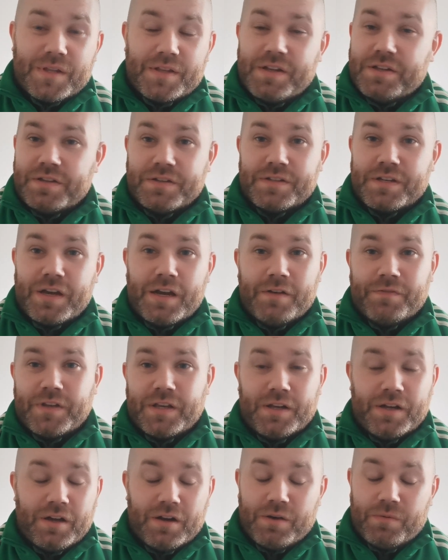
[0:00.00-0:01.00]
They deserved it,
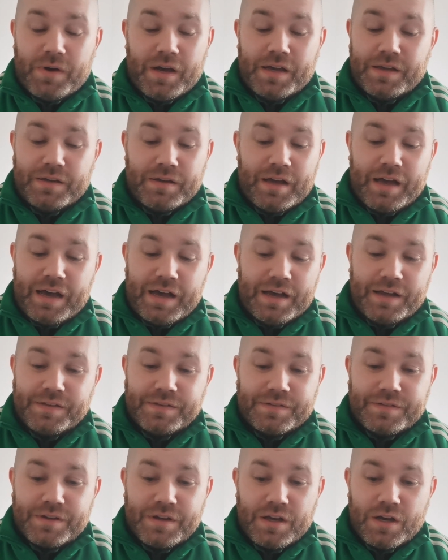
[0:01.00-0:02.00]
you know, that way.
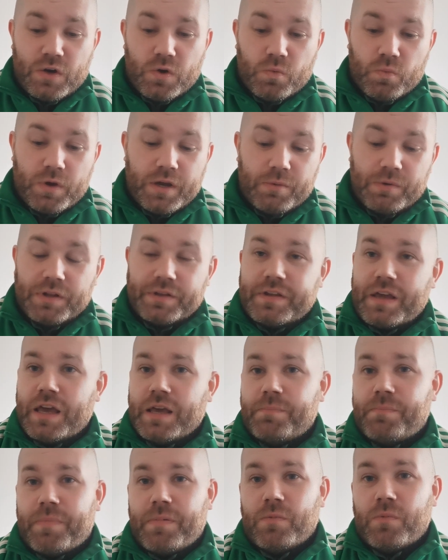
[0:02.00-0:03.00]
And we will
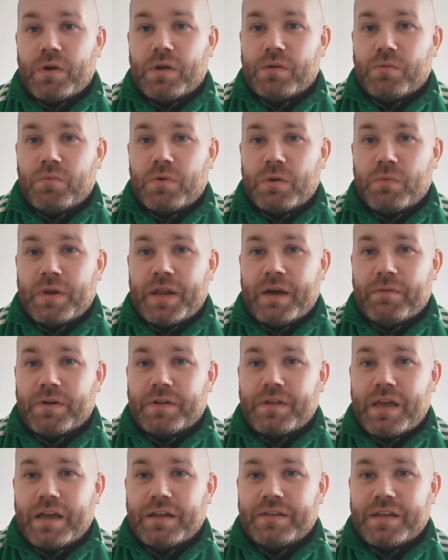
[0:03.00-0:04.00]
never
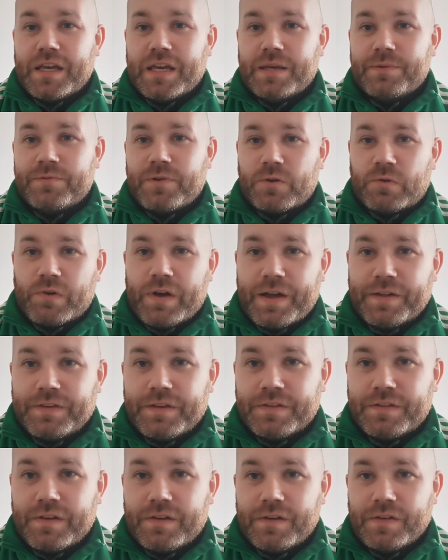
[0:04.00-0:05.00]
take teams for
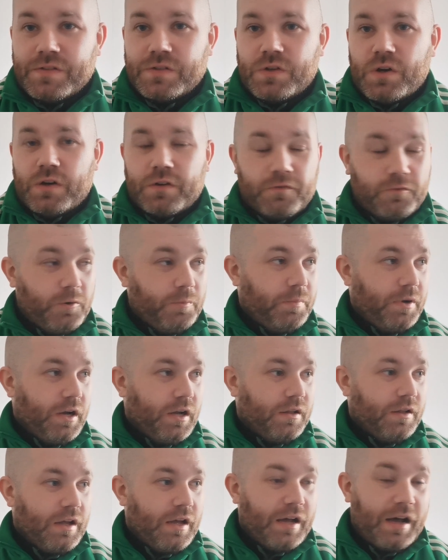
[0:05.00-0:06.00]
granted in Scottish
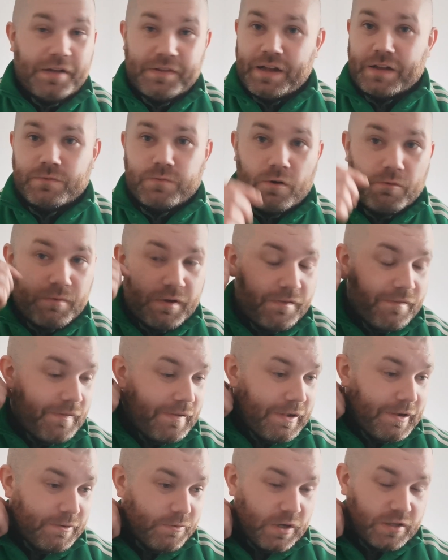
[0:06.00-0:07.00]
football. And that's what
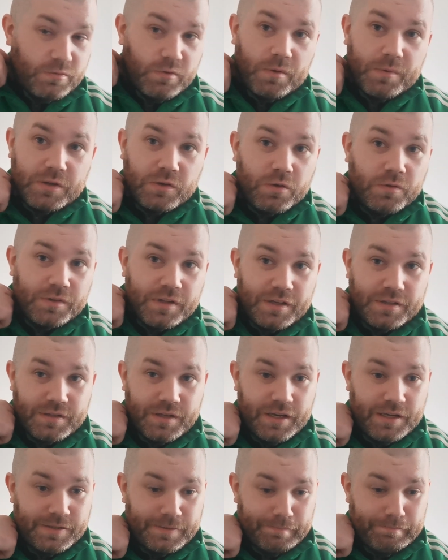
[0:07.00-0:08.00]
we've done this
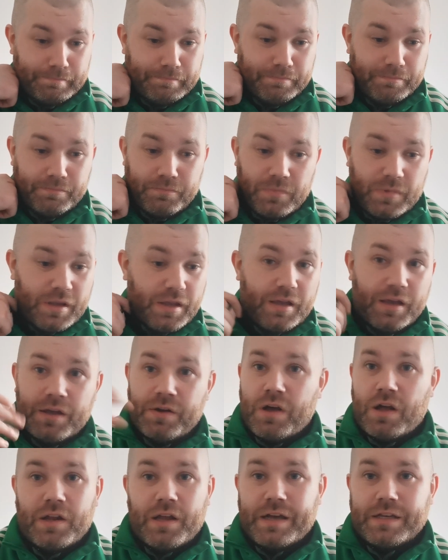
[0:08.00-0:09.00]
season
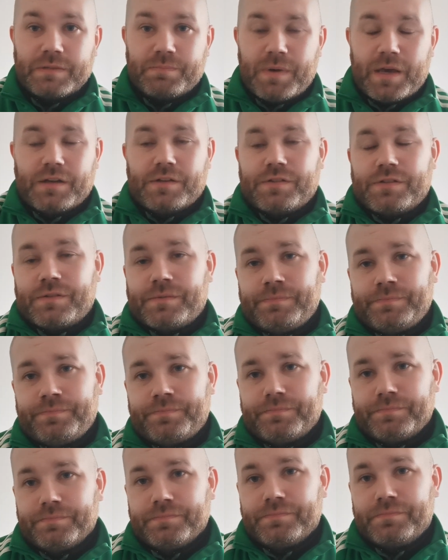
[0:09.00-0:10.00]
in all aspects.
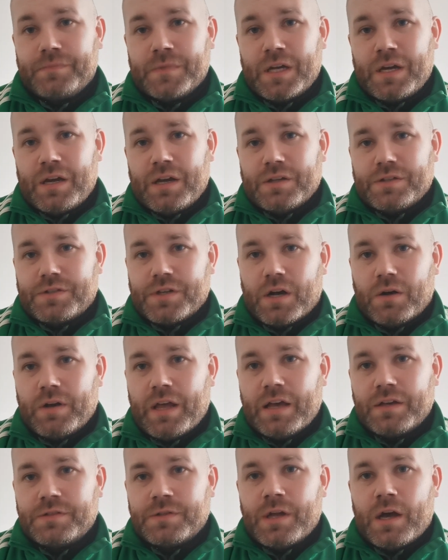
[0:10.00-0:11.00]
So
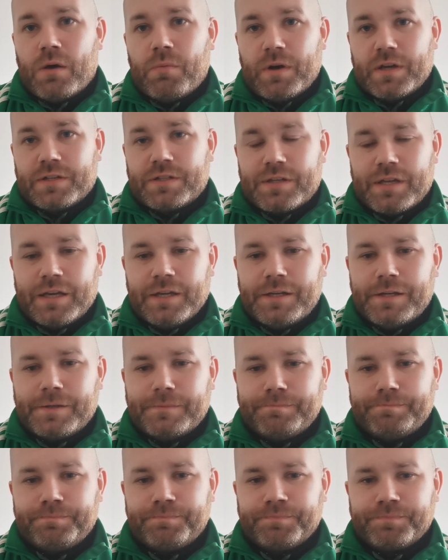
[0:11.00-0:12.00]
let us know what you
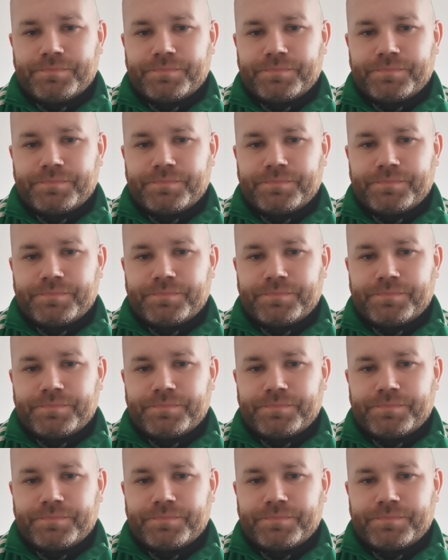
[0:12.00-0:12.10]
think.